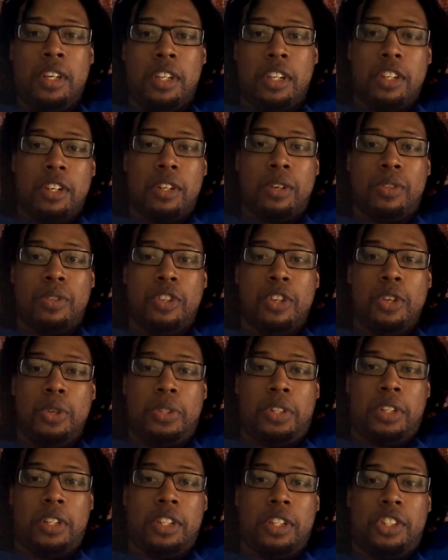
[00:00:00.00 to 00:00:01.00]
you know,
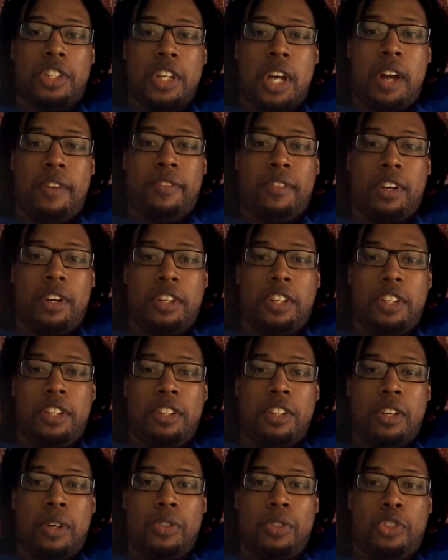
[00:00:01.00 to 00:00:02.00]
new to the genre,
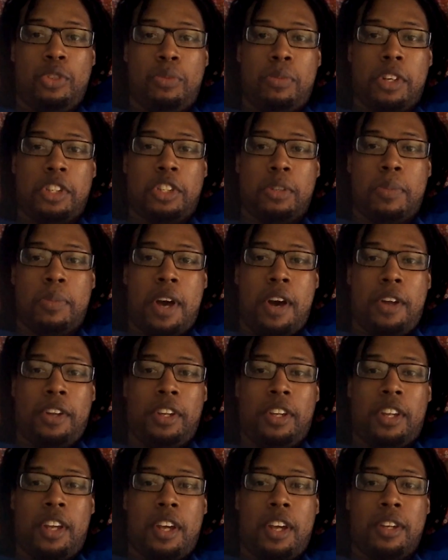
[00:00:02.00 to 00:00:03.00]
didn't know too much about
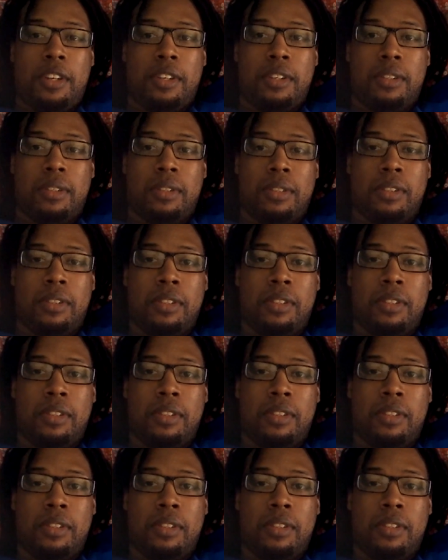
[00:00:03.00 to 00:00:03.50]
it, and